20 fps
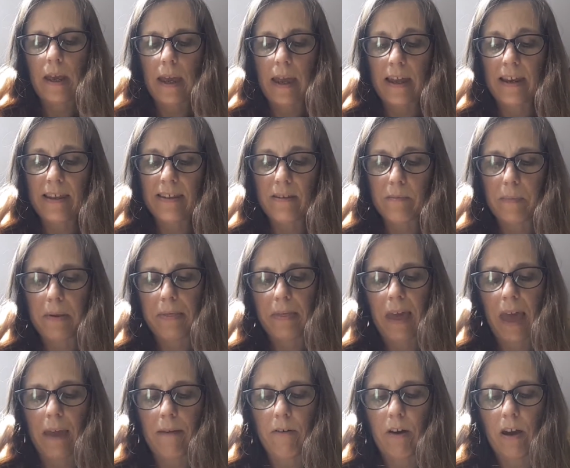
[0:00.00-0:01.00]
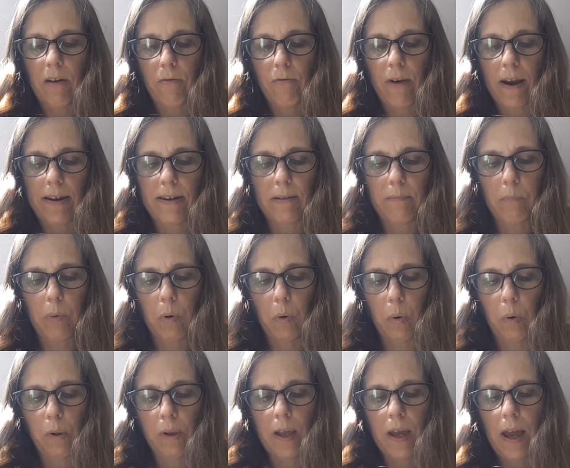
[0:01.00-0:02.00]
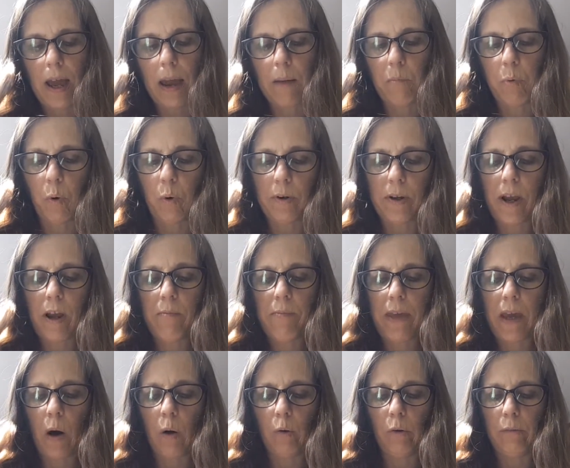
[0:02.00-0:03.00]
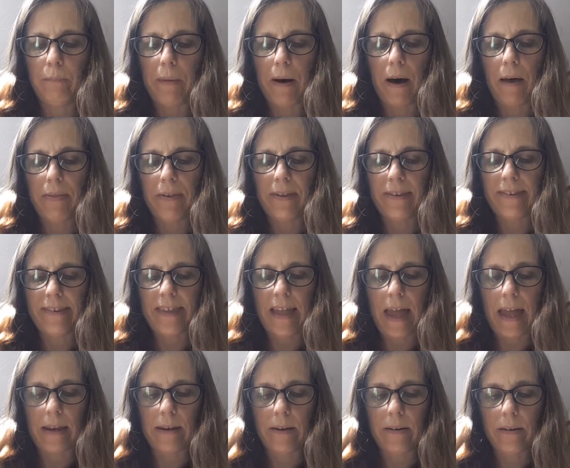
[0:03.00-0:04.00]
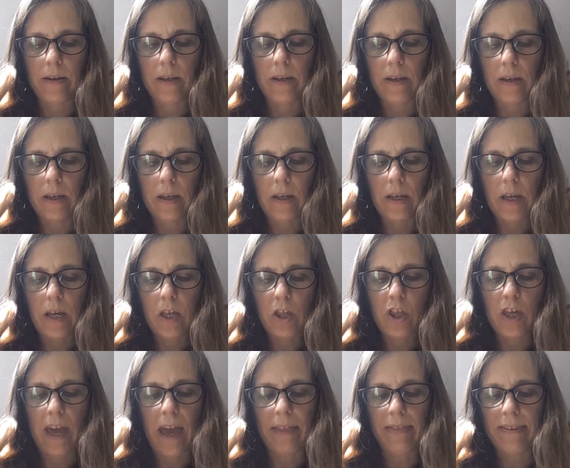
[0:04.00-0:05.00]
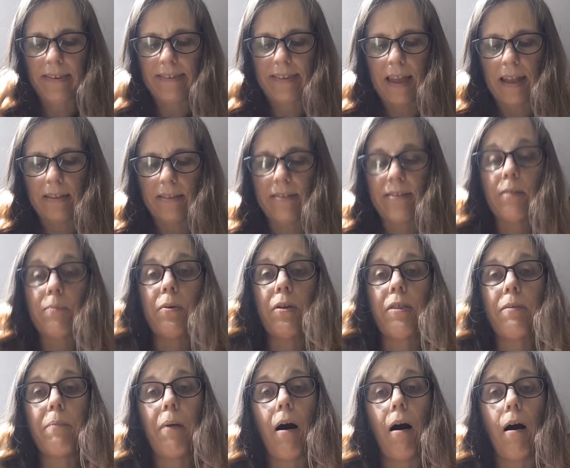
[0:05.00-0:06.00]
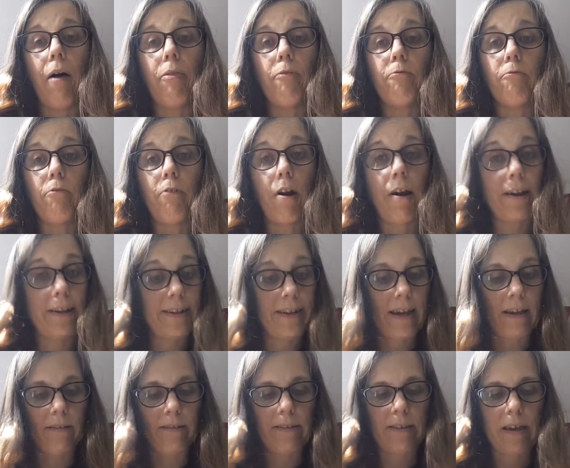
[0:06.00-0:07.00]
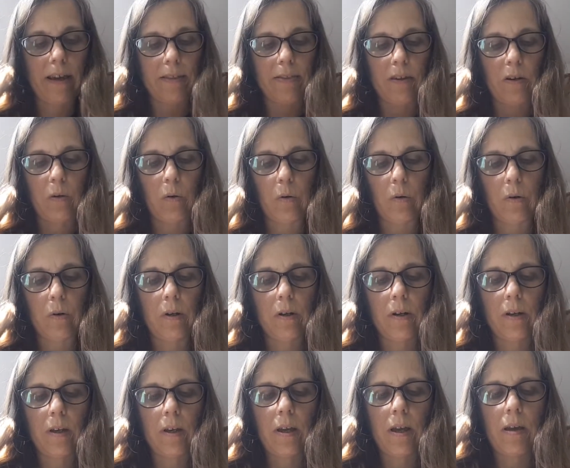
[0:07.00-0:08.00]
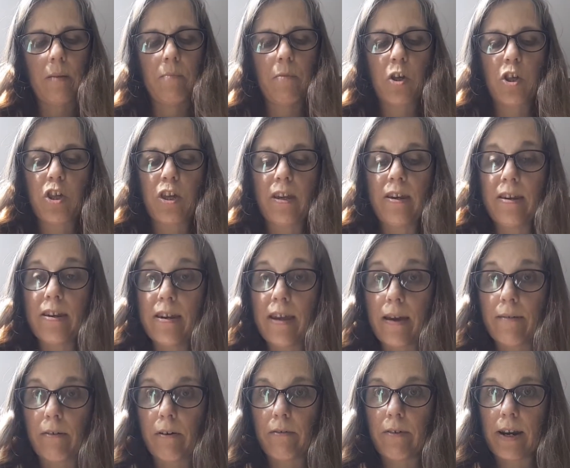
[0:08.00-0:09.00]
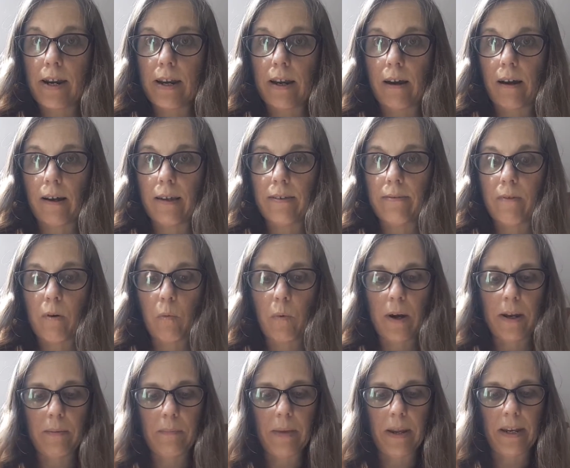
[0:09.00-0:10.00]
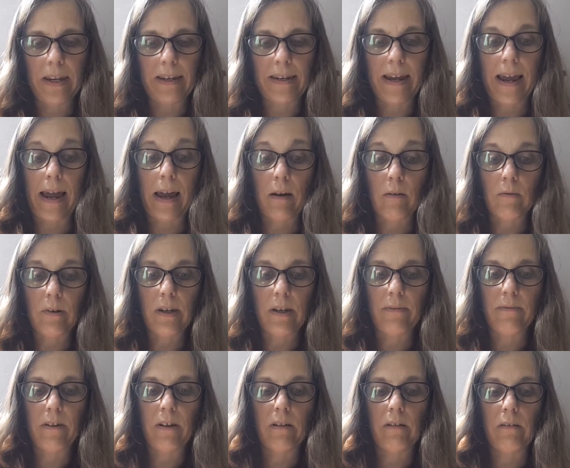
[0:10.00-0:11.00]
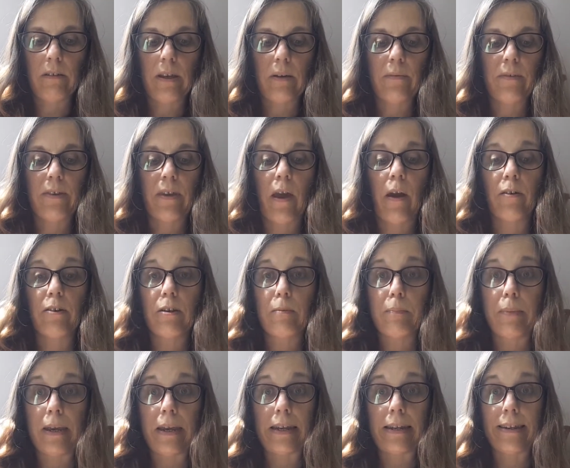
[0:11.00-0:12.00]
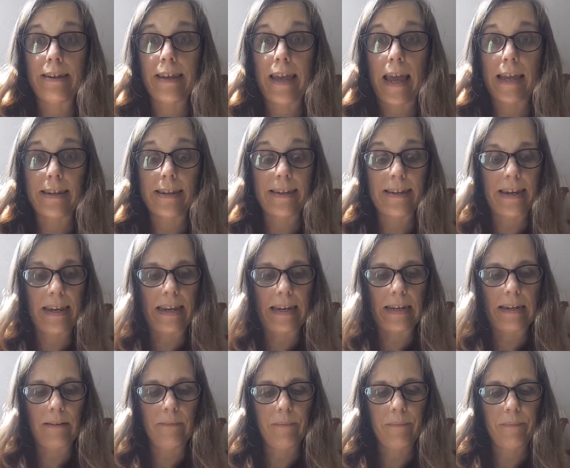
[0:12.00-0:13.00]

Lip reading: Elizabeth gave her friend a ball and brought home the old bath instead. She had the sense to put the bath right outside the door, but she never realised for 1 minute how difficult it was going to be to get it in.